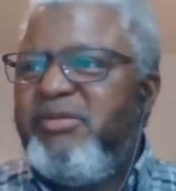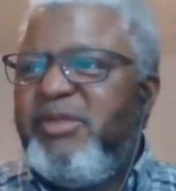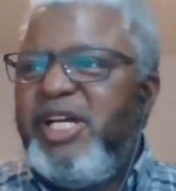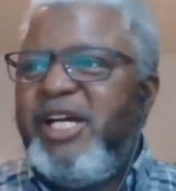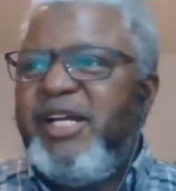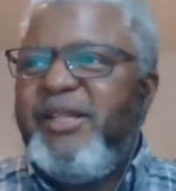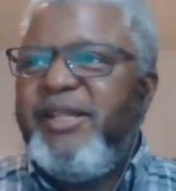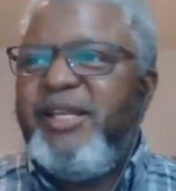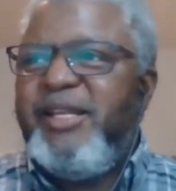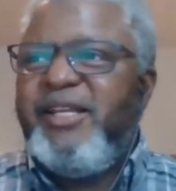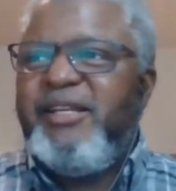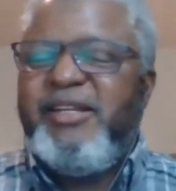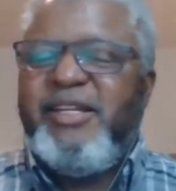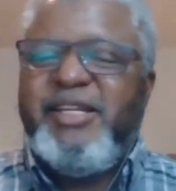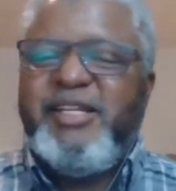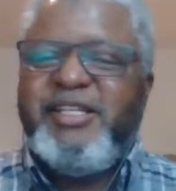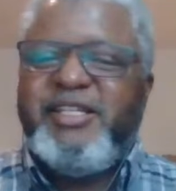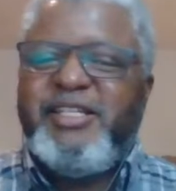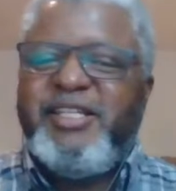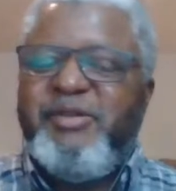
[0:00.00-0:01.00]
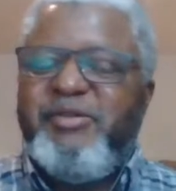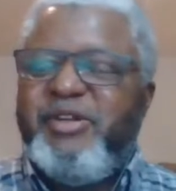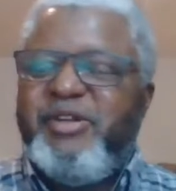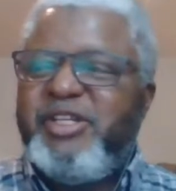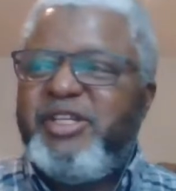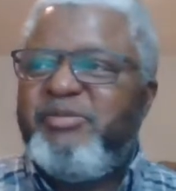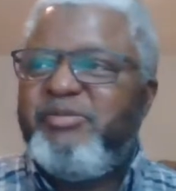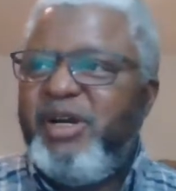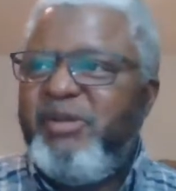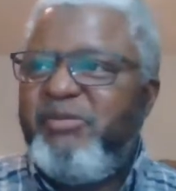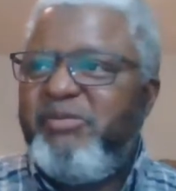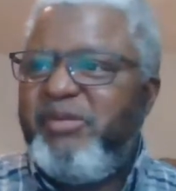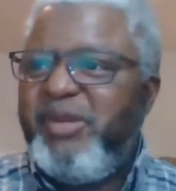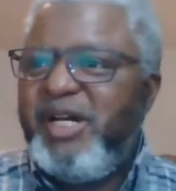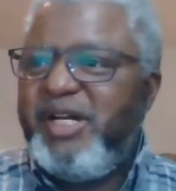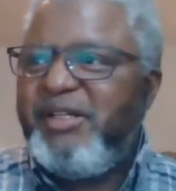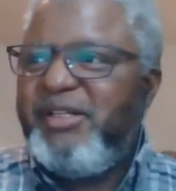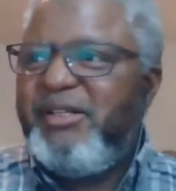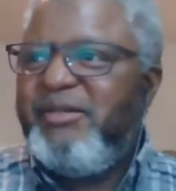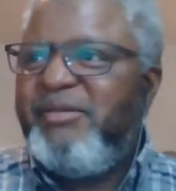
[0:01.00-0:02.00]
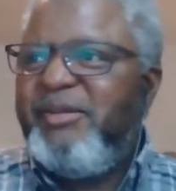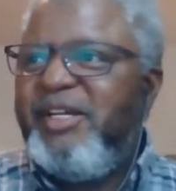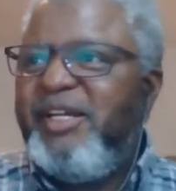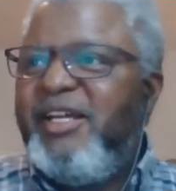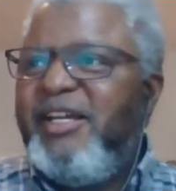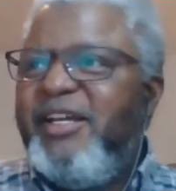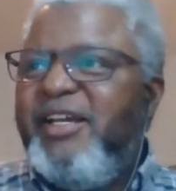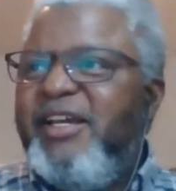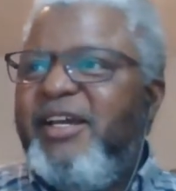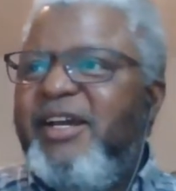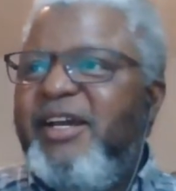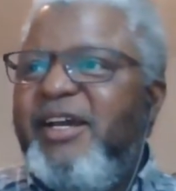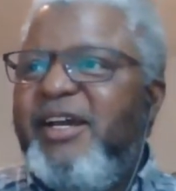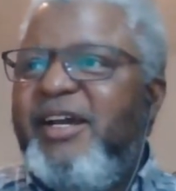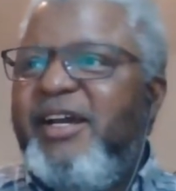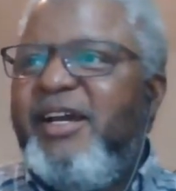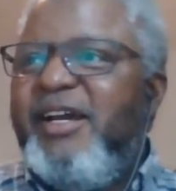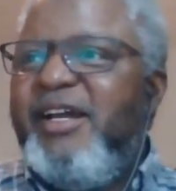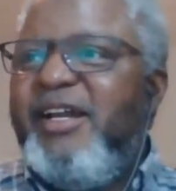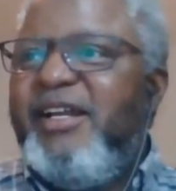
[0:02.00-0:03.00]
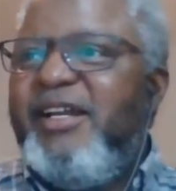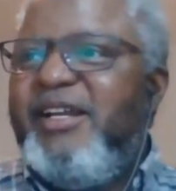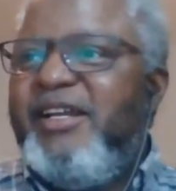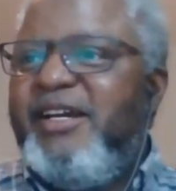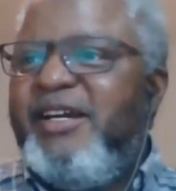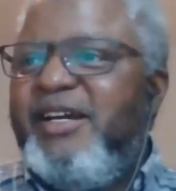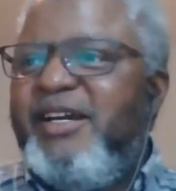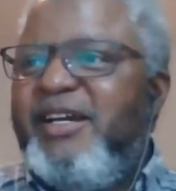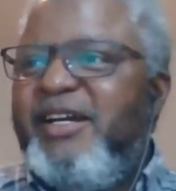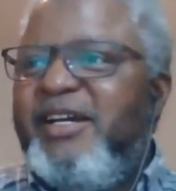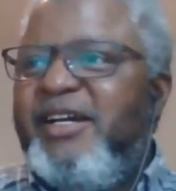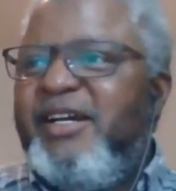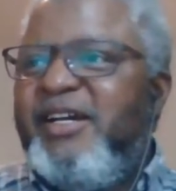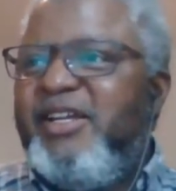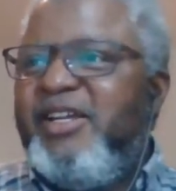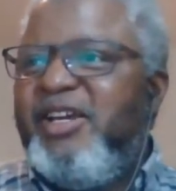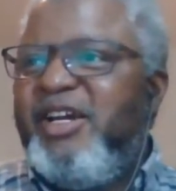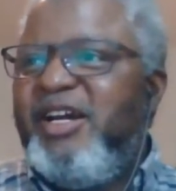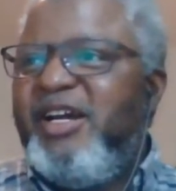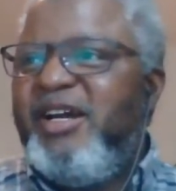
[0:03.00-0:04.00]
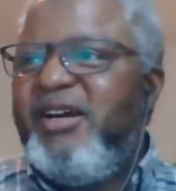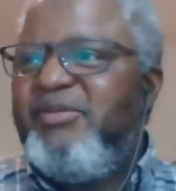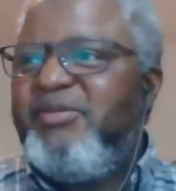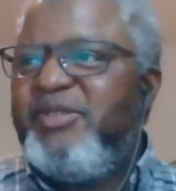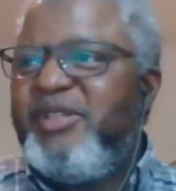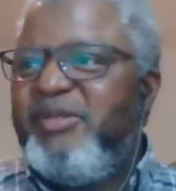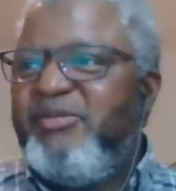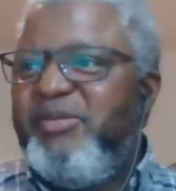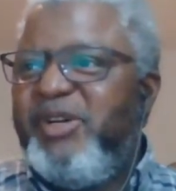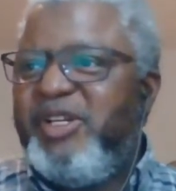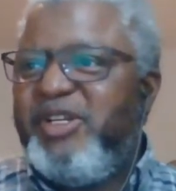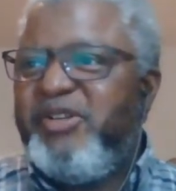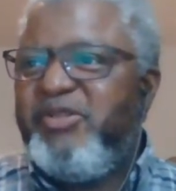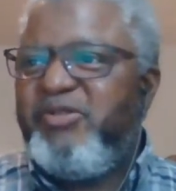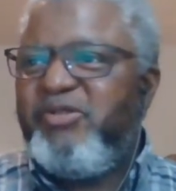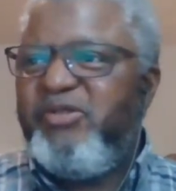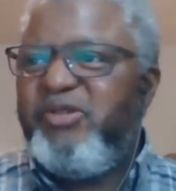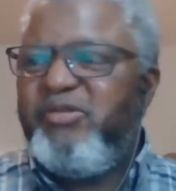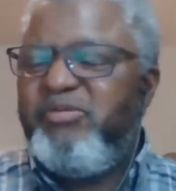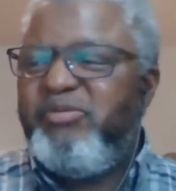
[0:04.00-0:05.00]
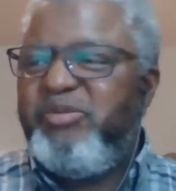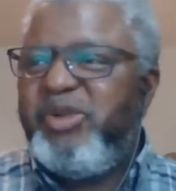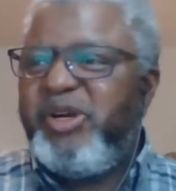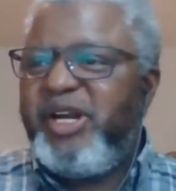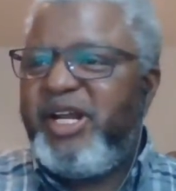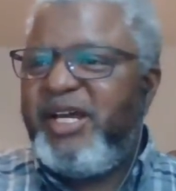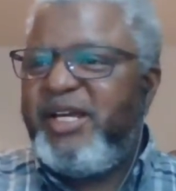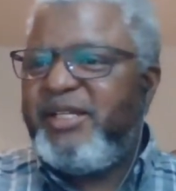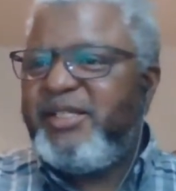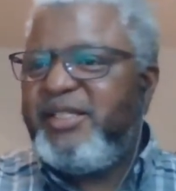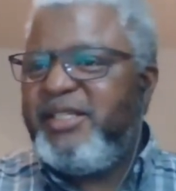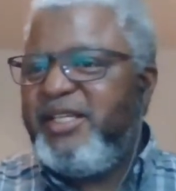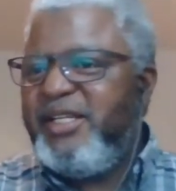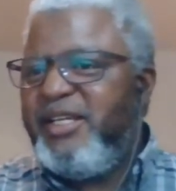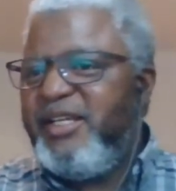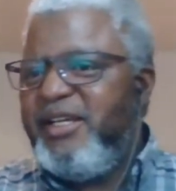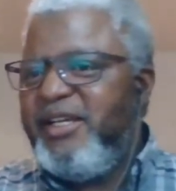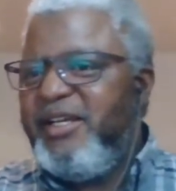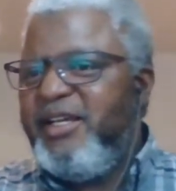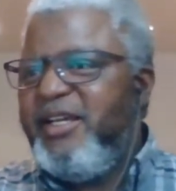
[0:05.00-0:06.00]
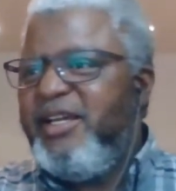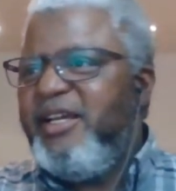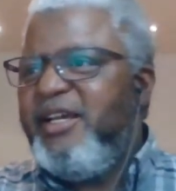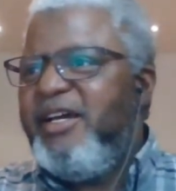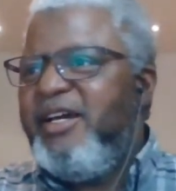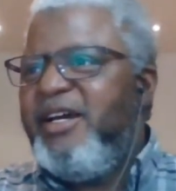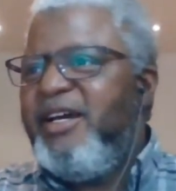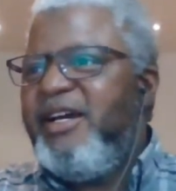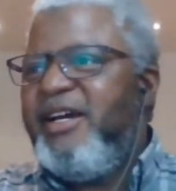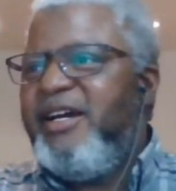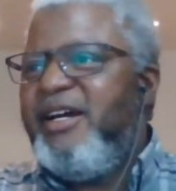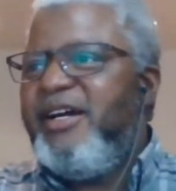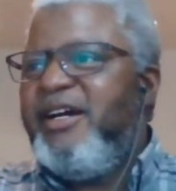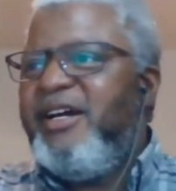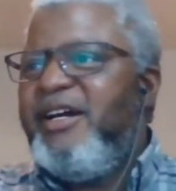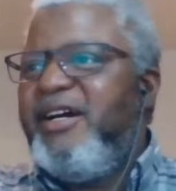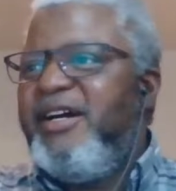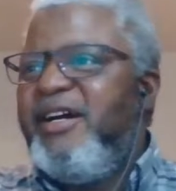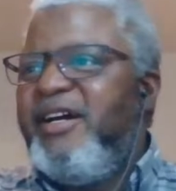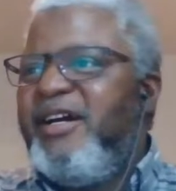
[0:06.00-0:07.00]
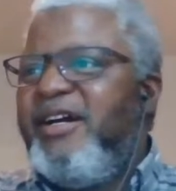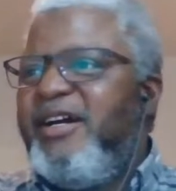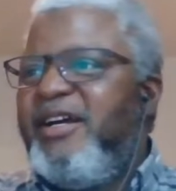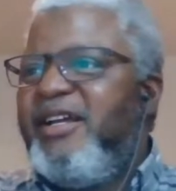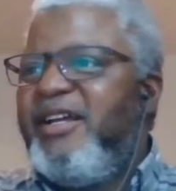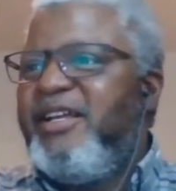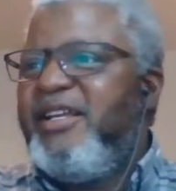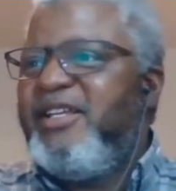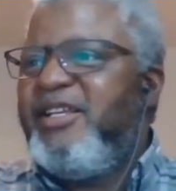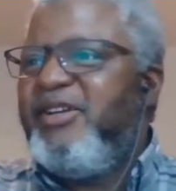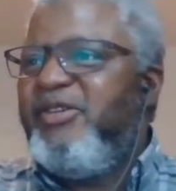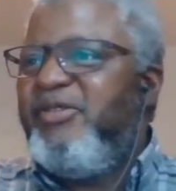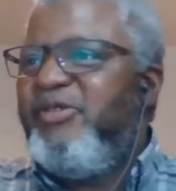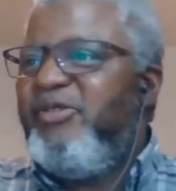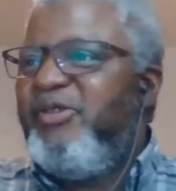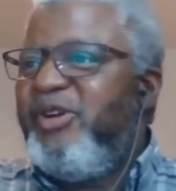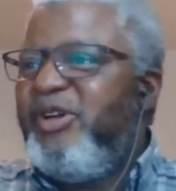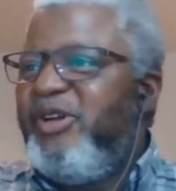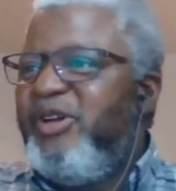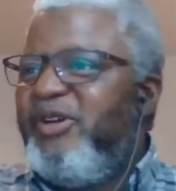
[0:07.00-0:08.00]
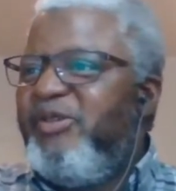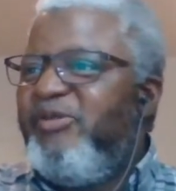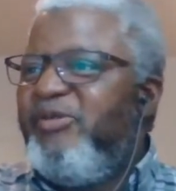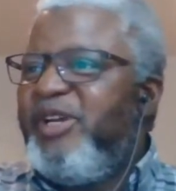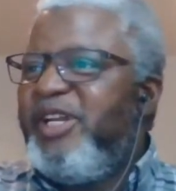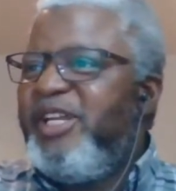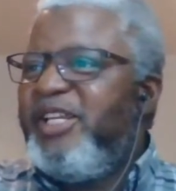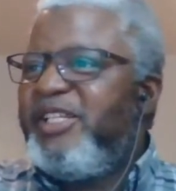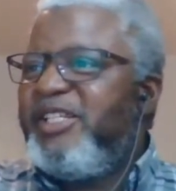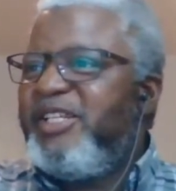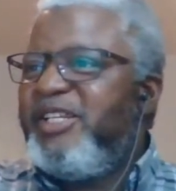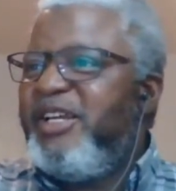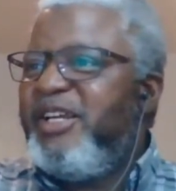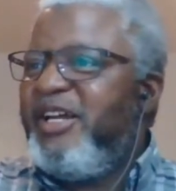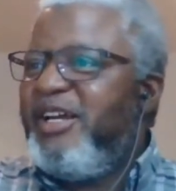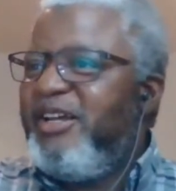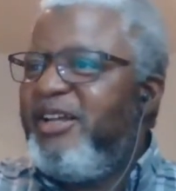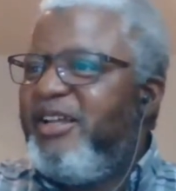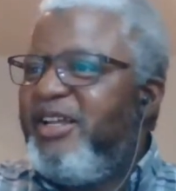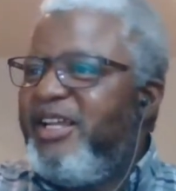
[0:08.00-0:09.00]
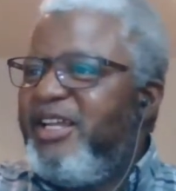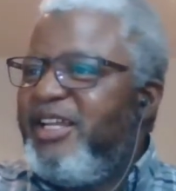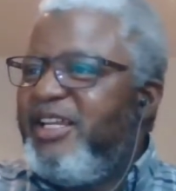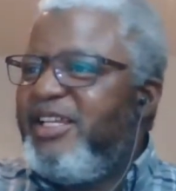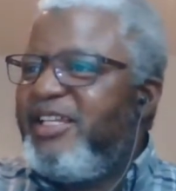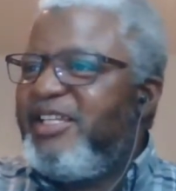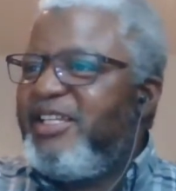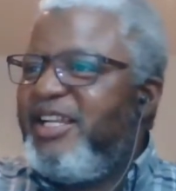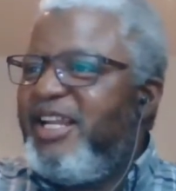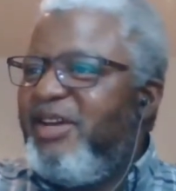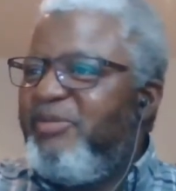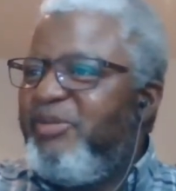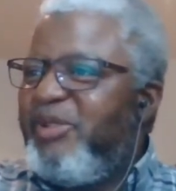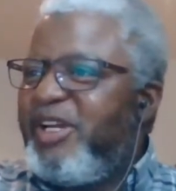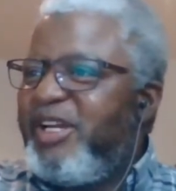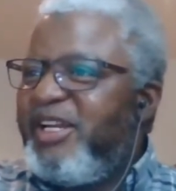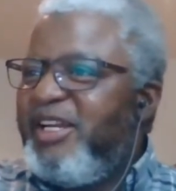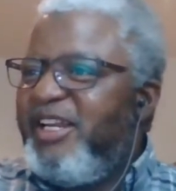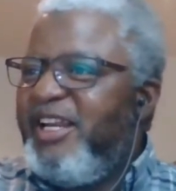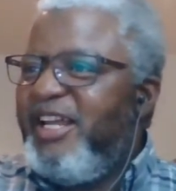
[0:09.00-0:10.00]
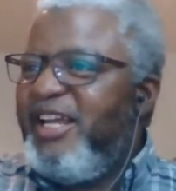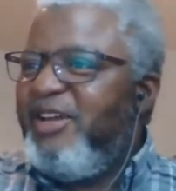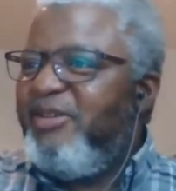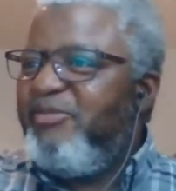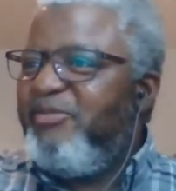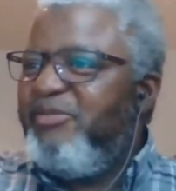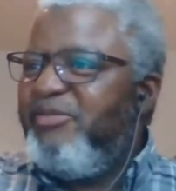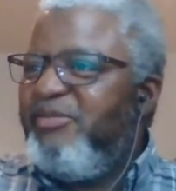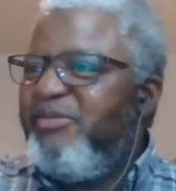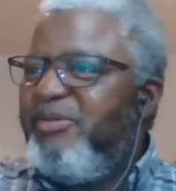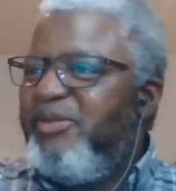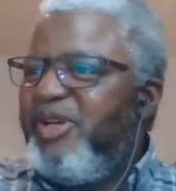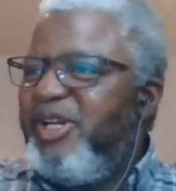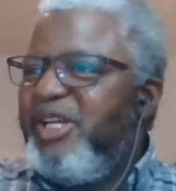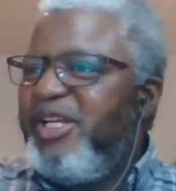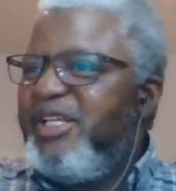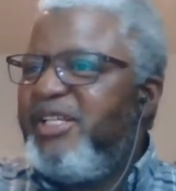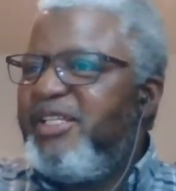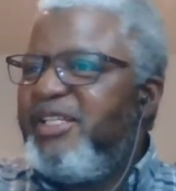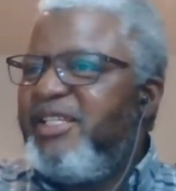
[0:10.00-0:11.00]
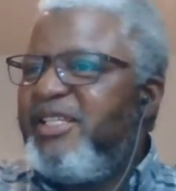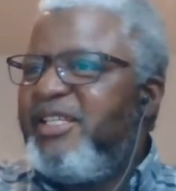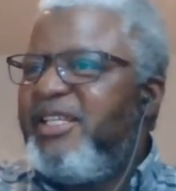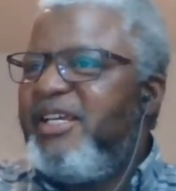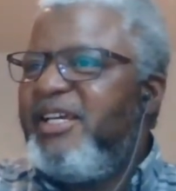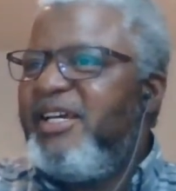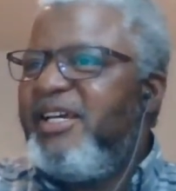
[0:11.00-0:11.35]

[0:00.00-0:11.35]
and then his name is Mama, and you have somebody called Braz. Uh, his Islamic name is